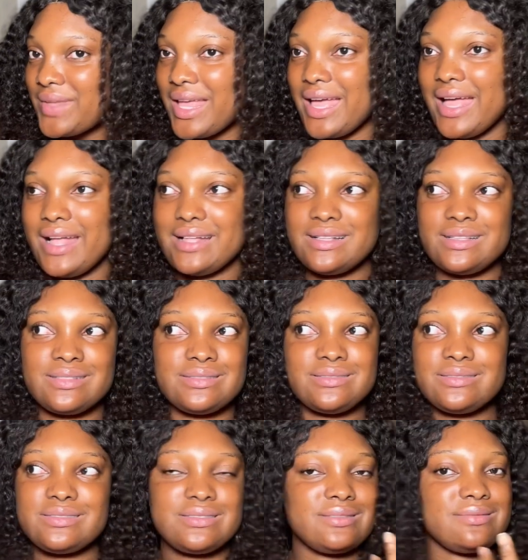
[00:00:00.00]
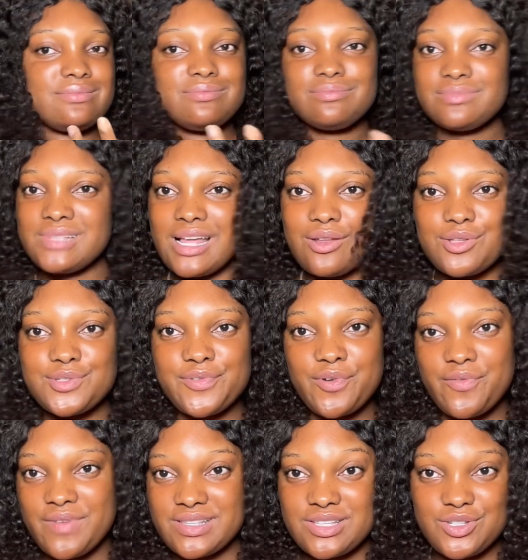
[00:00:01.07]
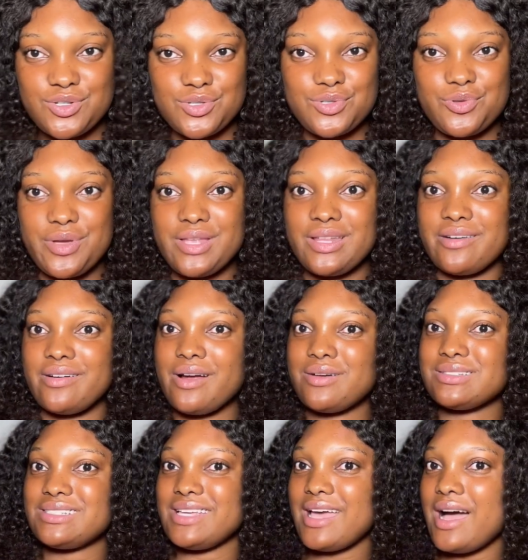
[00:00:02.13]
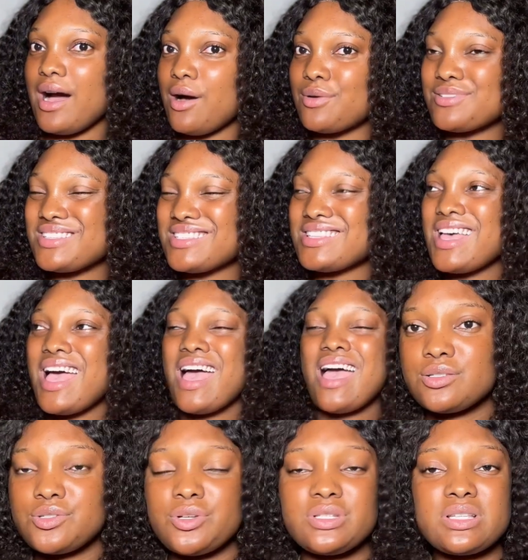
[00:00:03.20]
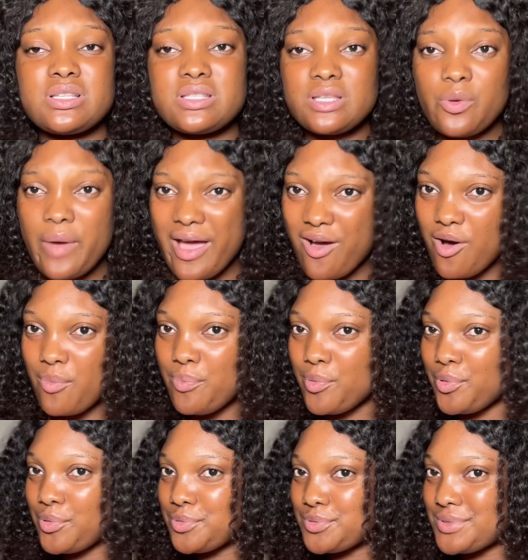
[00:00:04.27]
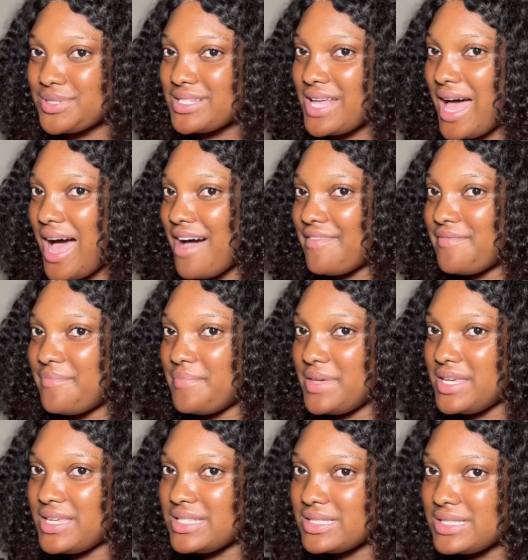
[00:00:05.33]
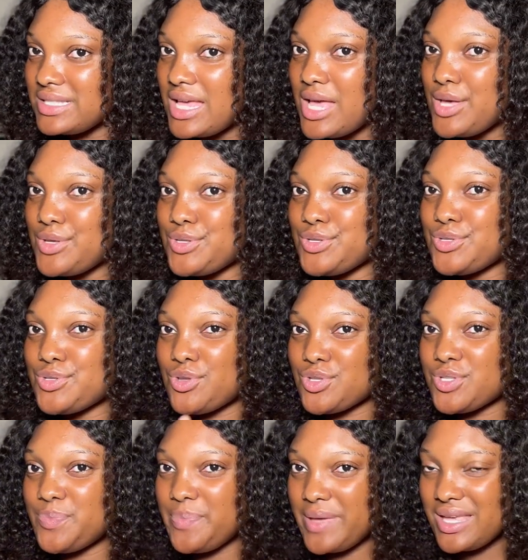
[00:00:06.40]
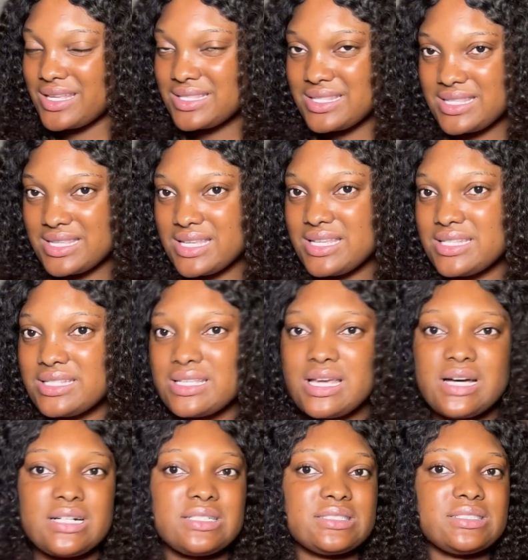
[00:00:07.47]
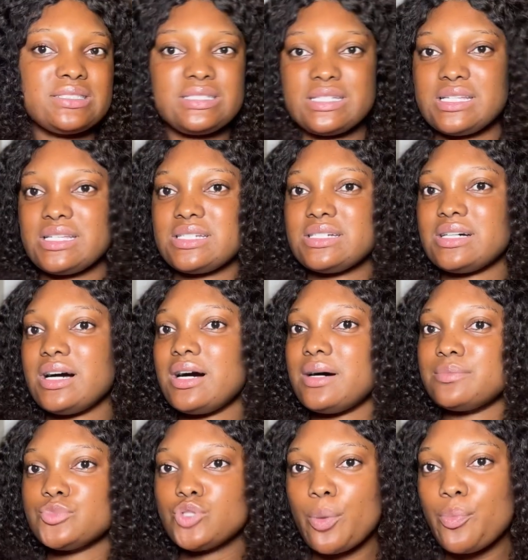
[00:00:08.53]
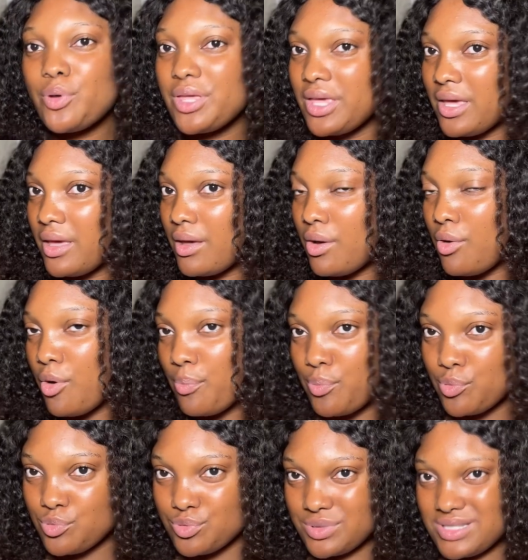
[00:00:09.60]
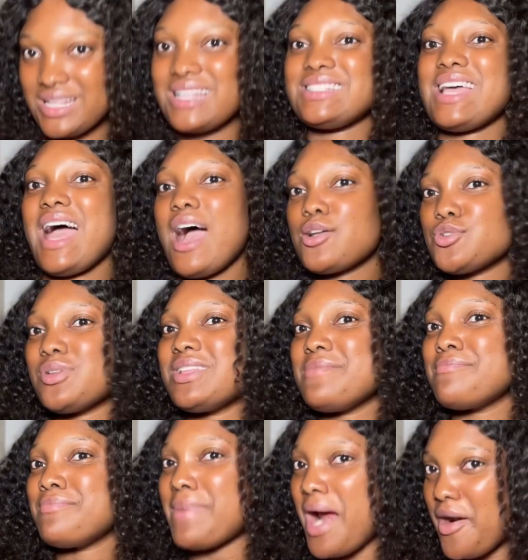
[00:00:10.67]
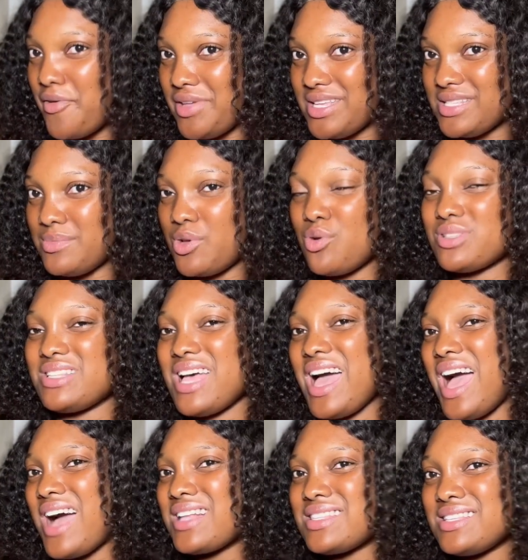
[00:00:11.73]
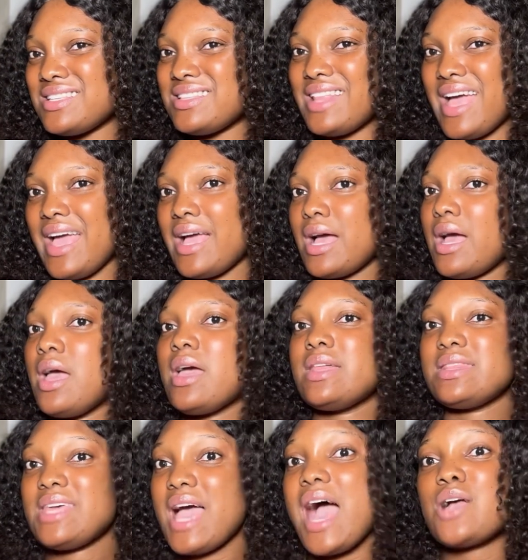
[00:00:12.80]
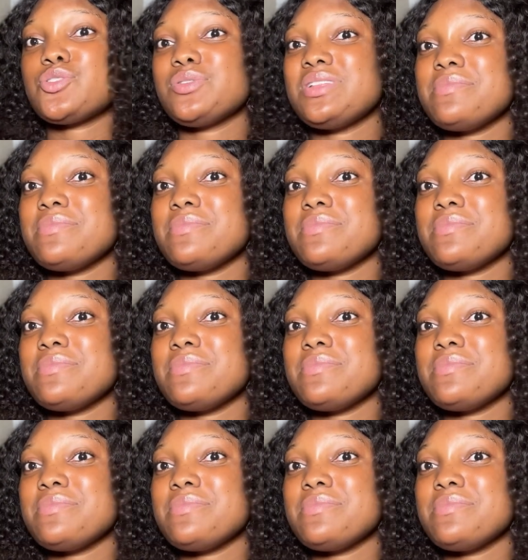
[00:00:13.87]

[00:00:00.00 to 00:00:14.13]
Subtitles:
and there are lots of conversations going around the house. So the Zinwe couples have been suspecting the double K couples that they're actually married, because they're acting like they're actually